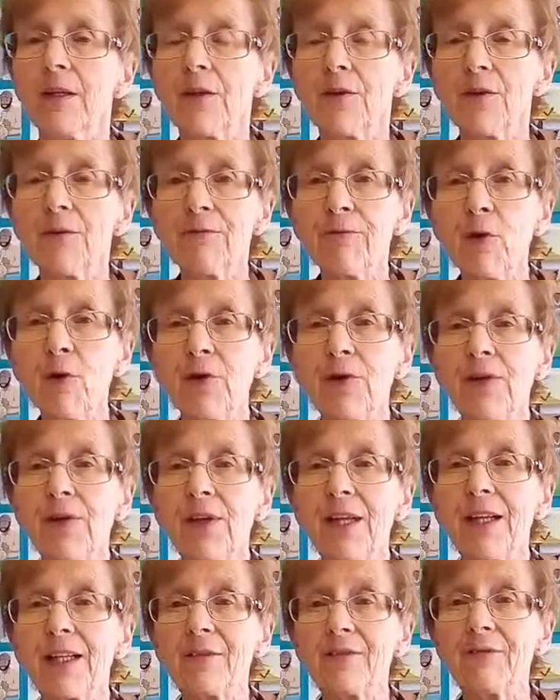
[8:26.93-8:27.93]
The
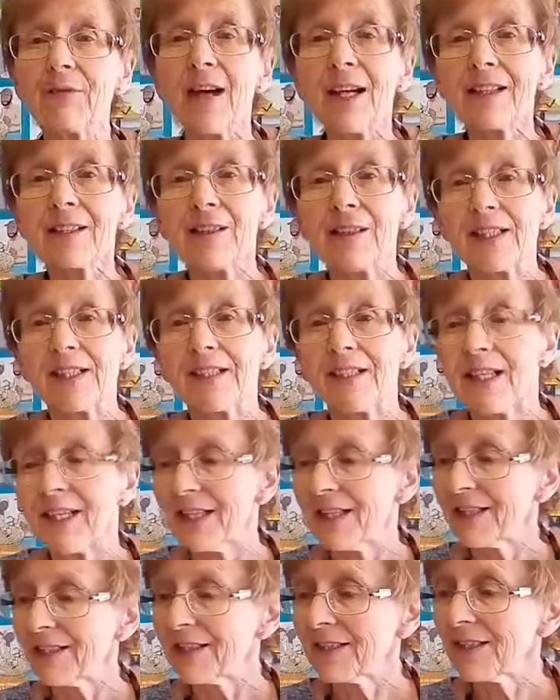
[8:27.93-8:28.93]
fourth and final
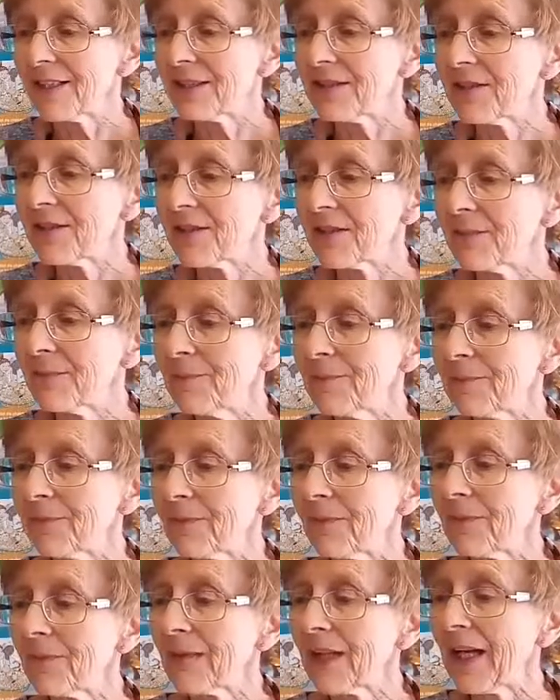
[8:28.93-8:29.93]
indicator is:
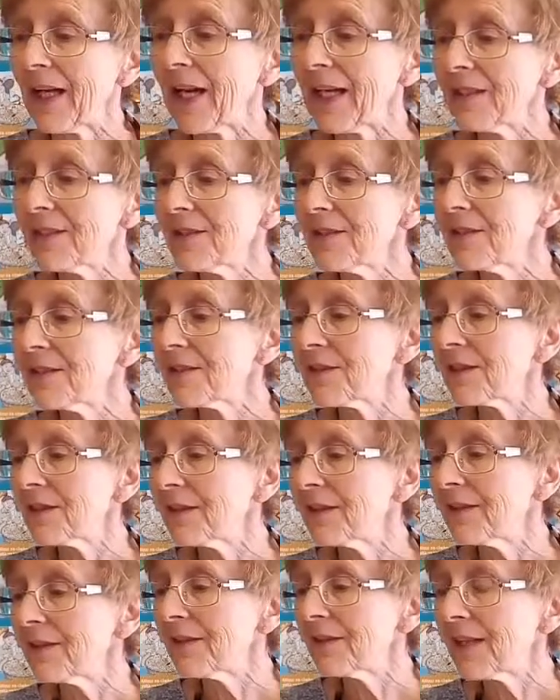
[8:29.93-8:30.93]
has
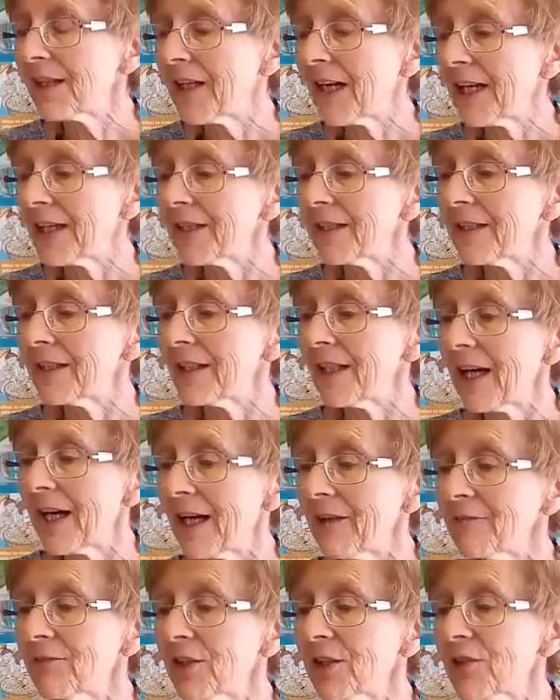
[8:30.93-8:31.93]
the
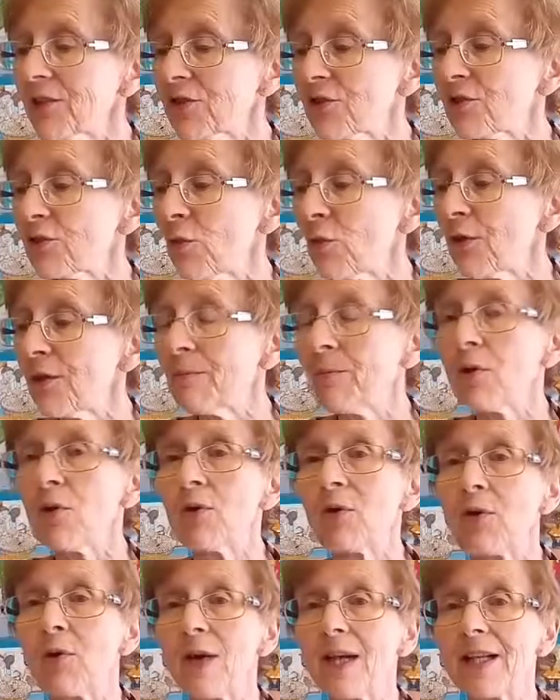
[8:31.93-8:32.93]
African
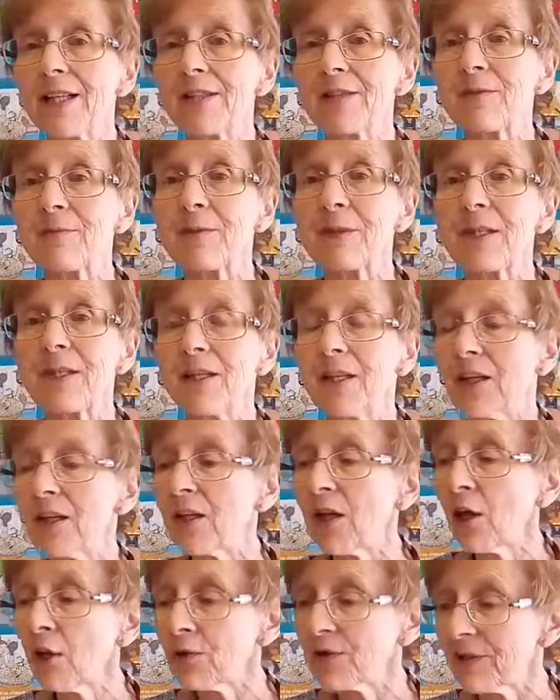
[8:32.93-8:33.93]
Storybook, or ASB,
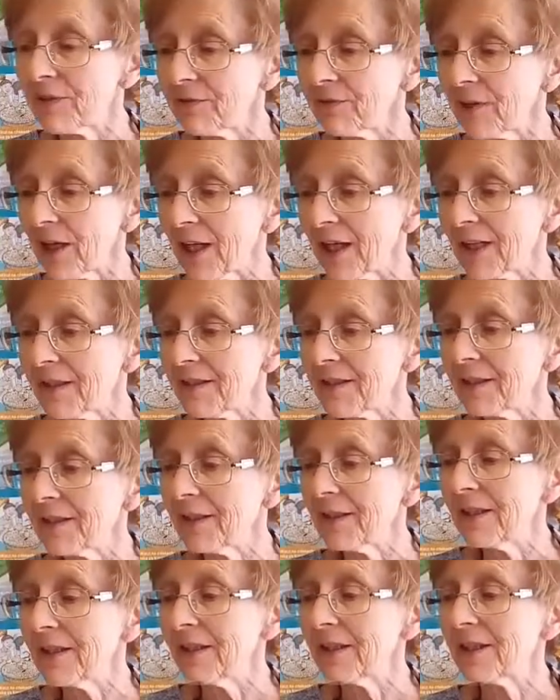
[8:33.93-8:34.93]
codified
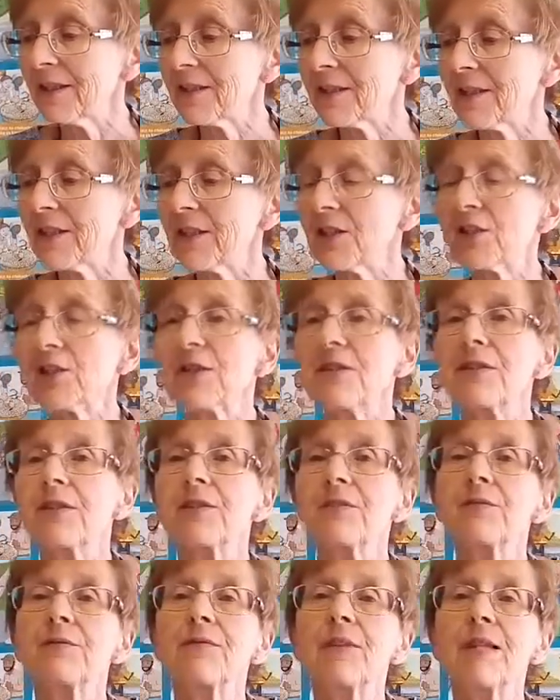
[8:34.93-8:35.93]
its
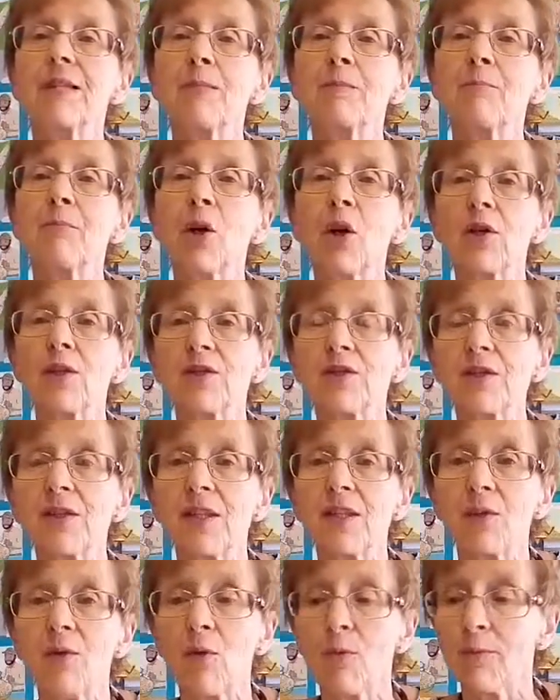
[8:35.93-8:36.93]
initiative in
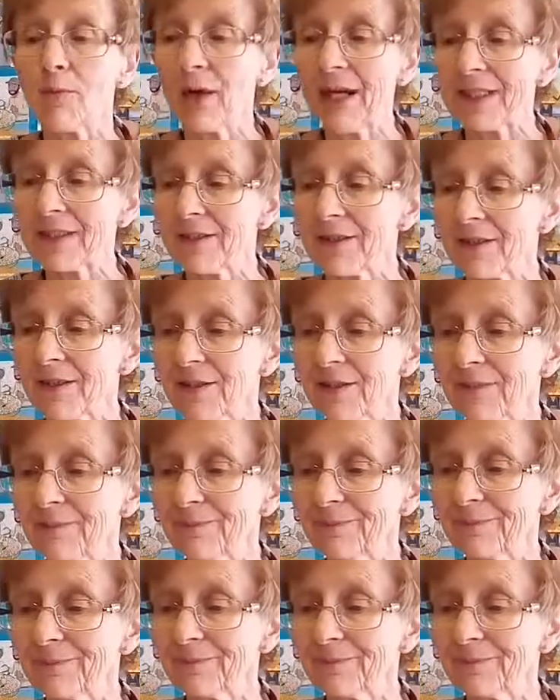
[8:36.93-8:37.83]
policy or practice?